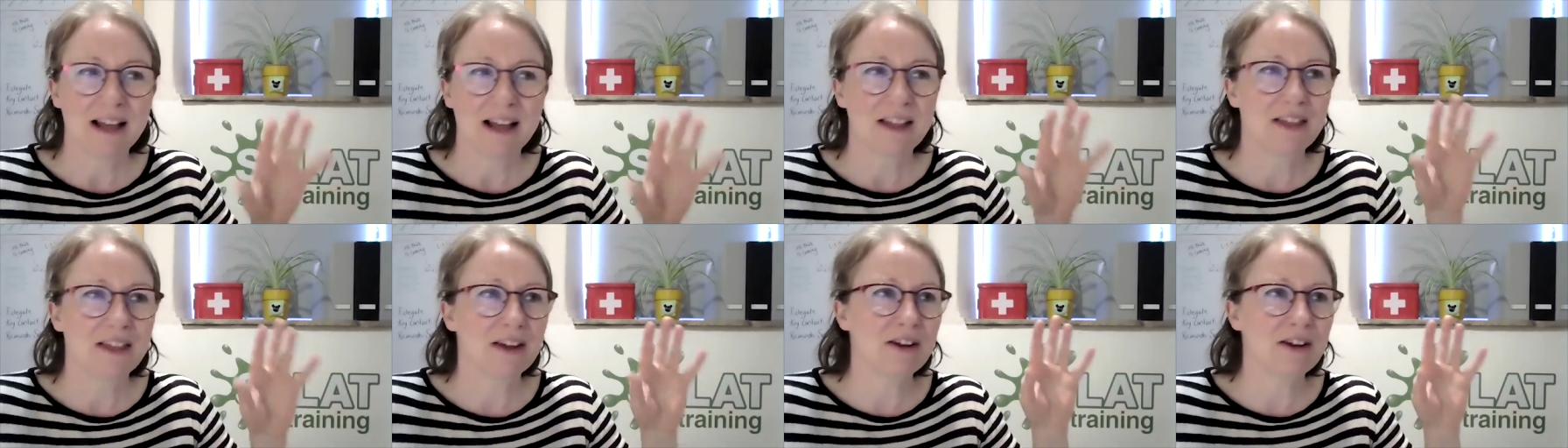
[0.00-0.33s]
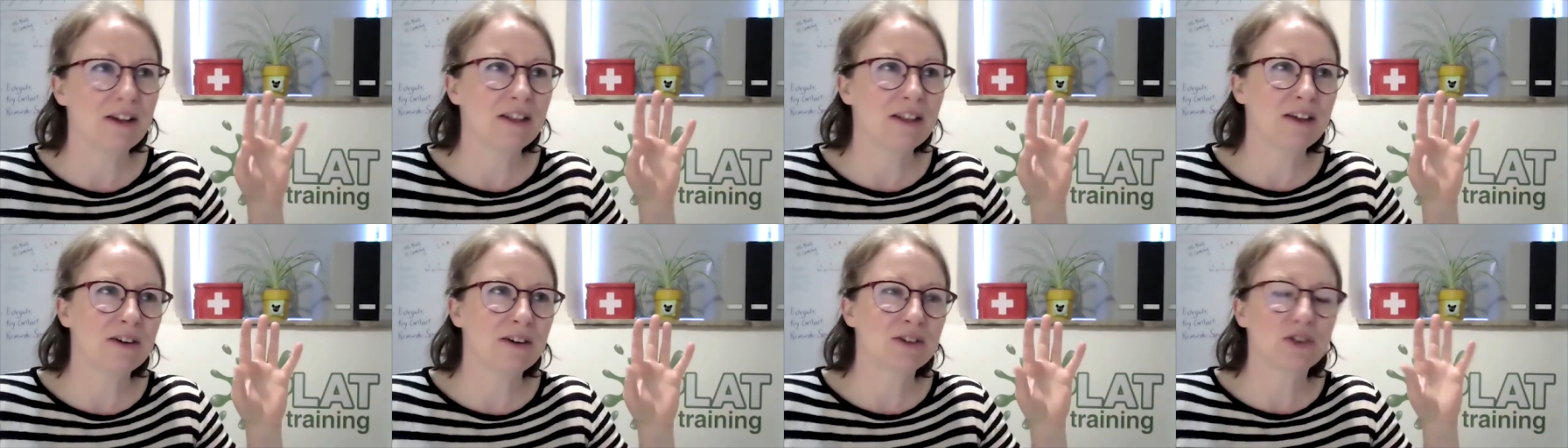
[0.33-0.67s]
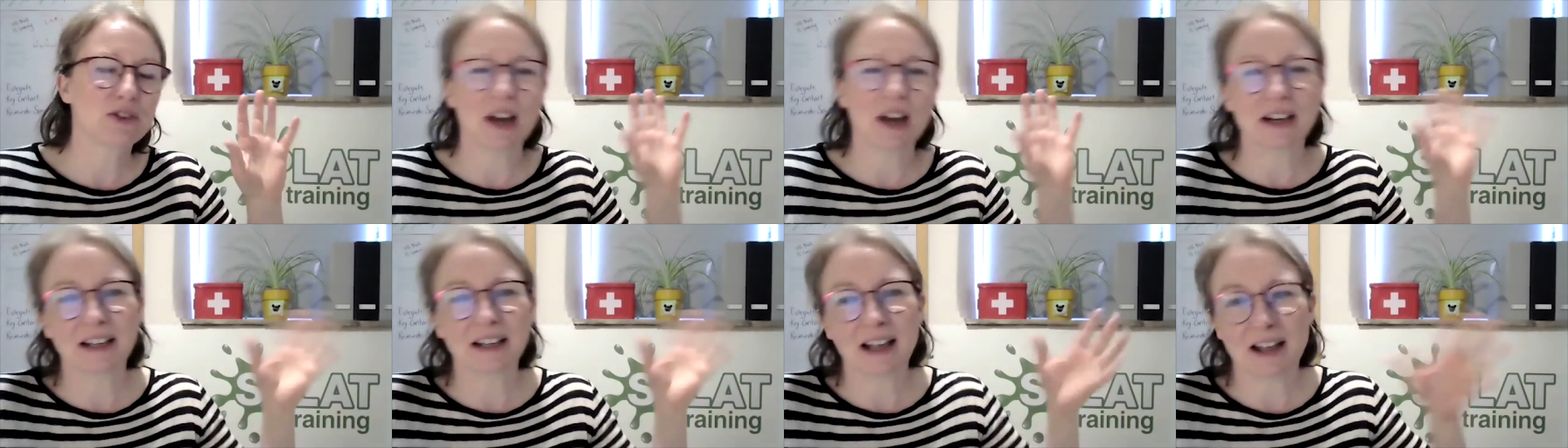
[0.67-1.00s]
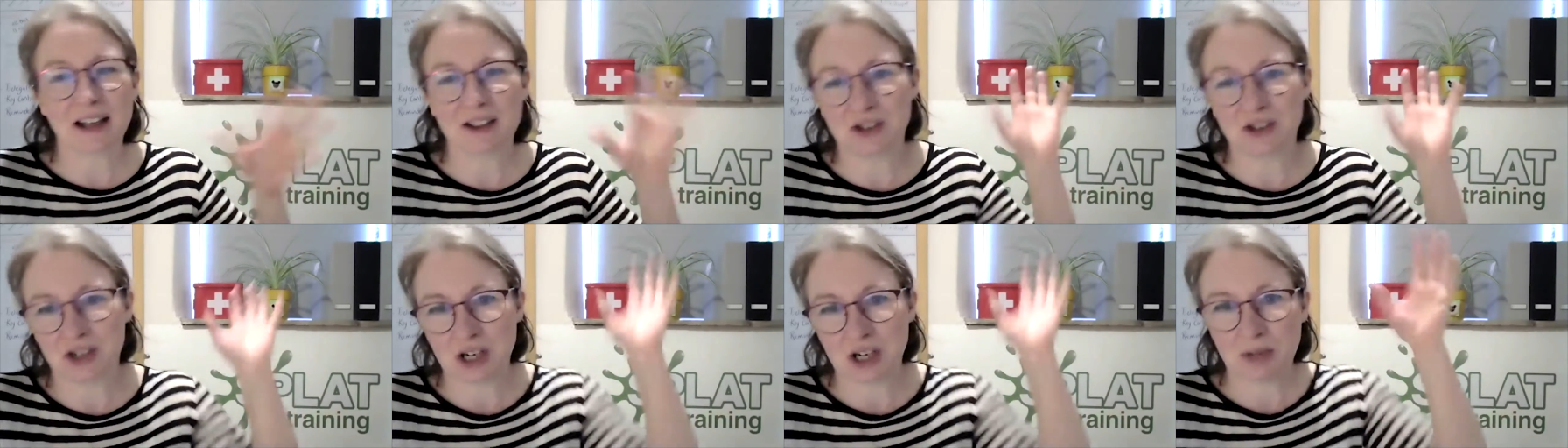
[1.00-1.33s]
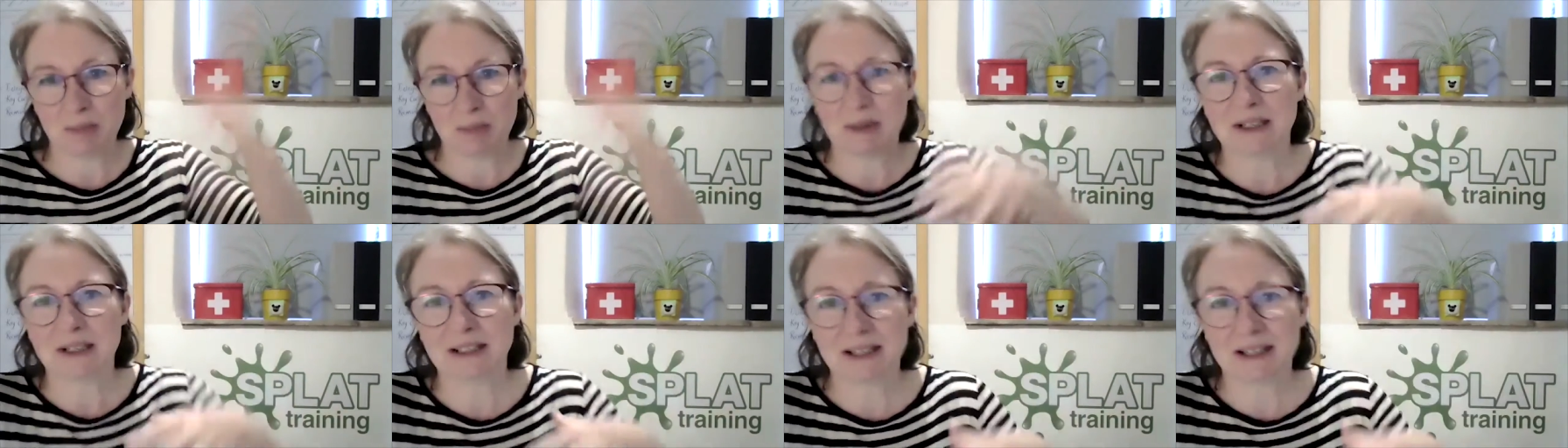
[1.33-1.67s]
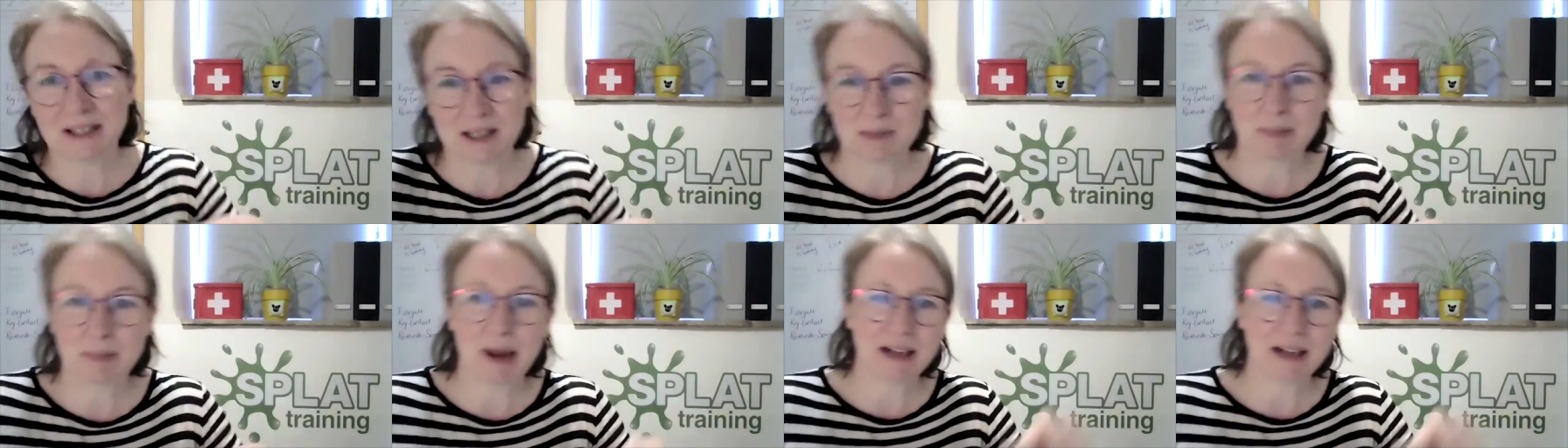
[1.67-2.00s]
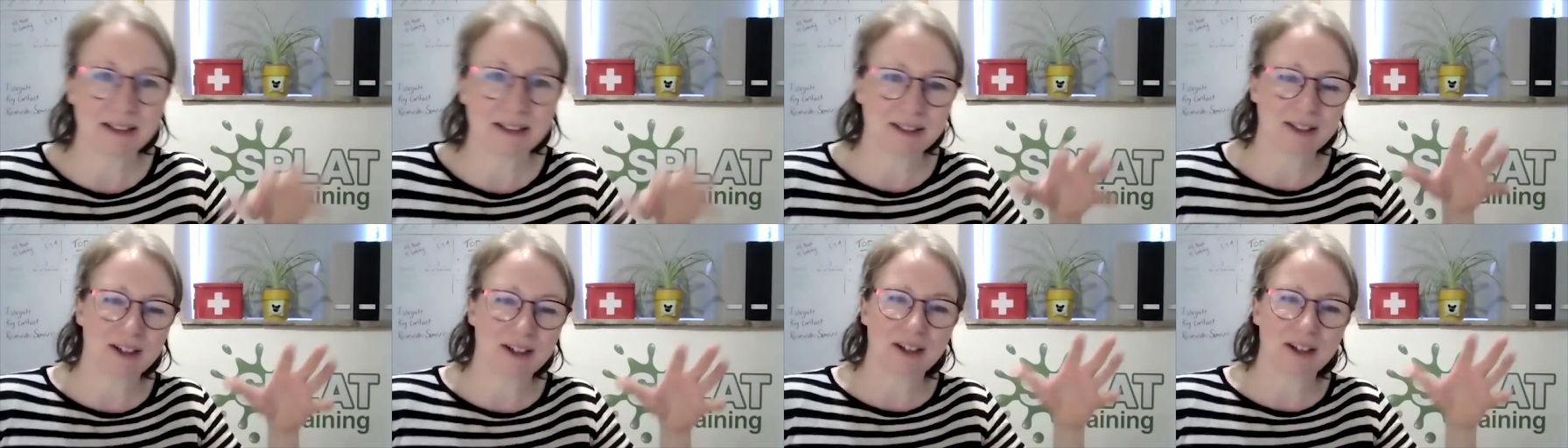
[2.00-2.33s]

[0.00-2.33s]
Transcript: They're trying to get the sheep into this paddock,